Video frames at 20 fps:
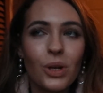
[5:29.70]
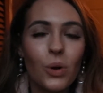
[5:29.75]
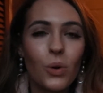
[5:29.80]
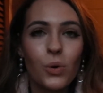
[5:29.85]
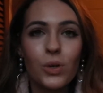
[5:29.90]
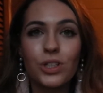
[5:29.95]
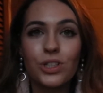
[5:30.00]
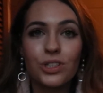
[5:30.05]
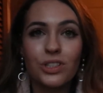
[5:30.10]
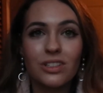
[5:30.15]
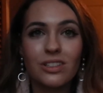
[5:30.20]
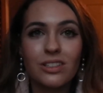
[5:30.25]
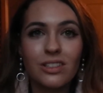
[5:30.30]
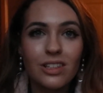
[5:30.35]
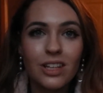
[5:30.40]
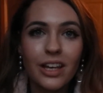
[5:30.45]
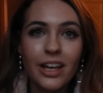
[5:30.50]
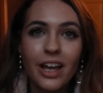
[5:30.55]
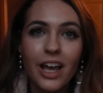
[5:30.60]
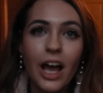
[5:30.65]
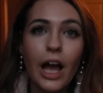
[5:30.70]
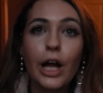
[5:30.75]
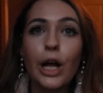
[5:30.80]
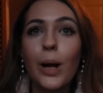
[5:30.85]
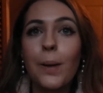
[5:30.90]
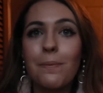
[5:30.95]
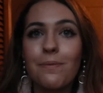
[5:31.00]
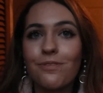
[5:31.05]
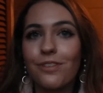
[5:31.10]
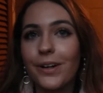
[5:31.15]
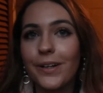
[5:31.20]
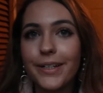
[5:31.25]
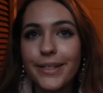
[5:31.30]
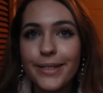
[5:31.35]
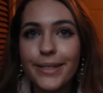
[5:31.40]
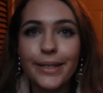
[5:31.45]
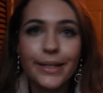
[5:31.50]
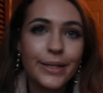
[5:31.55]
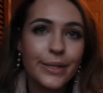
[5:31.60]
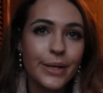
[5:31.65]
Or just a
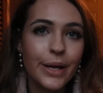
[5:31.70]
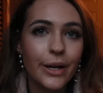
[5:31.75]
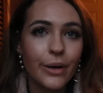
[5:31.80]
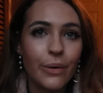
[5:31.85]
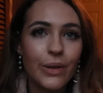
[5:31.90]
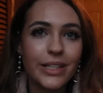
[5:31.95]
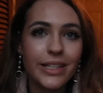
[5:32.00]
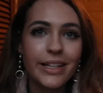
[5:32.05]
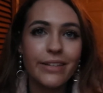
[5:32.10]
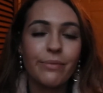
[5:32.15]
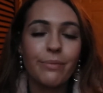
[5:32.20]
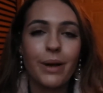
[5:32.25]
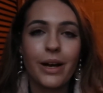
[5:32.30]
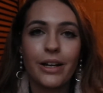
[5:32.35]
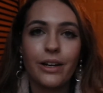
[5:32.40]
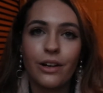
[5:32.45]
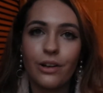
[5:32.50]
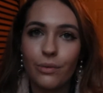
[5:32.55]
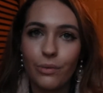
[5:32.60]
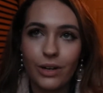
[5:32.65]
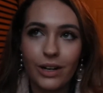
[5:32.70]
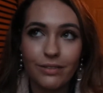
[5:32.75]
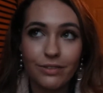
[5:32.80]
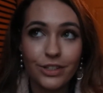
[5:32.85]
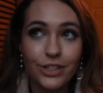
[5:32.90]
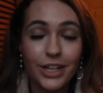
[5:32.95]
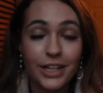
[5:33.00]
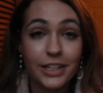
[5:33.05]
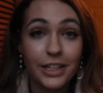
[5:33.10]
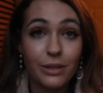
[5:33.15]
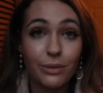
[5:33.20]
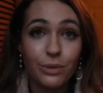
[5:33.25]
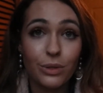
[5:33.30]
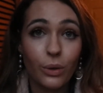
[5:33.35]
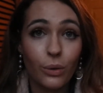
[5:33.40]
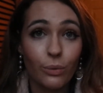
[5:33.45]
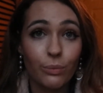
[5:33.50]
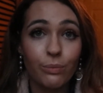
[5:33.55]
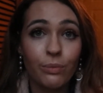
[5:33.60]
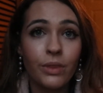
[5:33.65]
comfort, because I always leave mine on whenever Danny goes
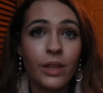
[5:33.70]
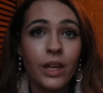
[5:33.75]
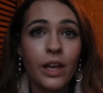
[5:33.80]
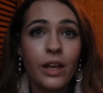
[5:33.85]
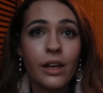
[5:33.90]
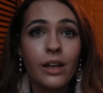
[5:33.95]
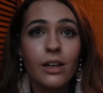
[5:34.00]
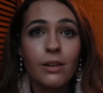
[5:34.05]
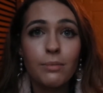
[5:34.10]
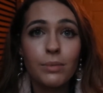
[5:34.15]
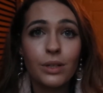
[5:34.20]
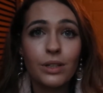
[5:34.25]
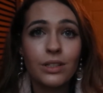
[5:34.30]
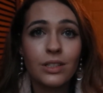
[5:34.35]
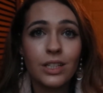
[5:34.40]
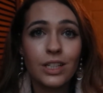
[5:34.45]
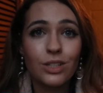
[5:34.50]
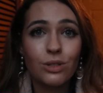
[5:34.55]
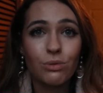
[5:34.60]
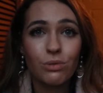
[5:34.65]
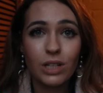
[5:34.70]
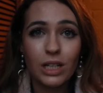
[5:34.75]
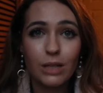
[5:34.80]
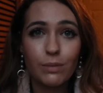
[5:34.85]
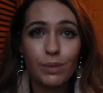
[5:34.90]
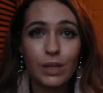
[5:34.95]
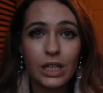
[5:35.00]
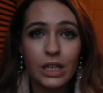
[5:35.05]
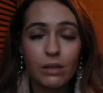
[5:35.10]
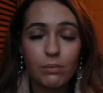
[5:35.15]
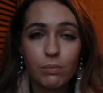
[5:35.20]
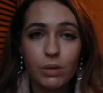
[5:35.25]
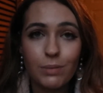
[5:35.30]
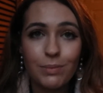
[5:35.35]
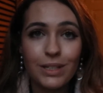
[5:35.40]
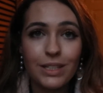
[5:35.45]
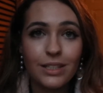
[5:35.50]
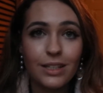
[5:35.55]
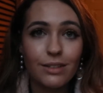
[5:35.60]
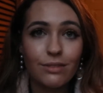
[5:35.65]
home, because I don't like being by
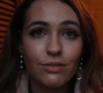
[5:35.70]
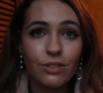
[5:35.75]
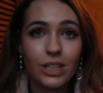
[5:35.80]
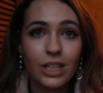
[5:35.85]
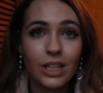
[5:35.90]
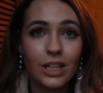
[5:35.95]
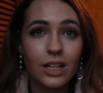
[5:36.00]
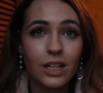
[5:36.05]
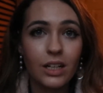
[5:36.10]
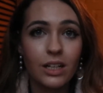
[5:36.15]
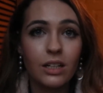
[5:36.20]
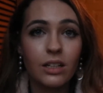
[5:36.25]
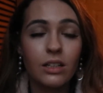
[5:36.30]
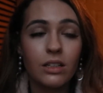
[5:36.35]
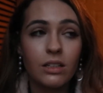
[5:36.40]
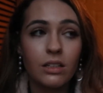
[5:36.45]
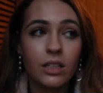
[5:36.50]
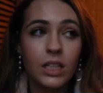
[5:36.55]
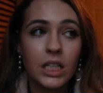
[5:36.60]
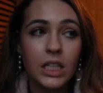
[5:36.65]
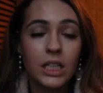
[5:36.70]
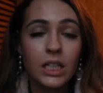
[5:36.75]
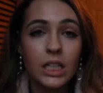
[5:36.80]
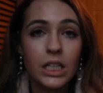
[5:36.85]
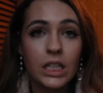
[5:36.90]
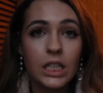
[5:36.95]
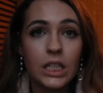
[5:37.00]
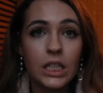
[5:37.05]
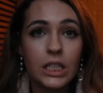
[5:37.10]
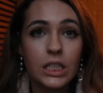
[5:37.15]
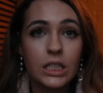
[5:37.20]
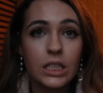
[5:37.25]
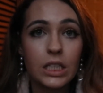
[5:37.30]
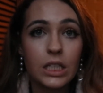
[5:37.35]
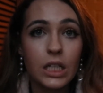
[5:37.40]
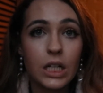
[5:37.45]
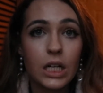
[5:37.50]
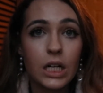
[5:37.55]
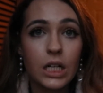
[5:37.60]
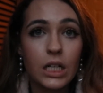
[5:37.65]
myself in here in the
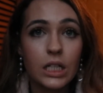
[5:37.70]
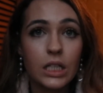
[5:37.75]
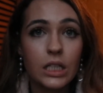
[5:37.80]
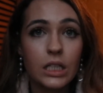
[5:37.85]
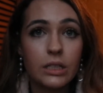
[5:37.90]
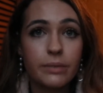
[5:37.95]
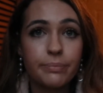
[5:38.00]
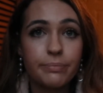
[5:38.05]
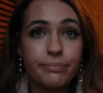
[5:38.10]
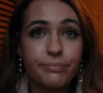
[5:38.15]
dark.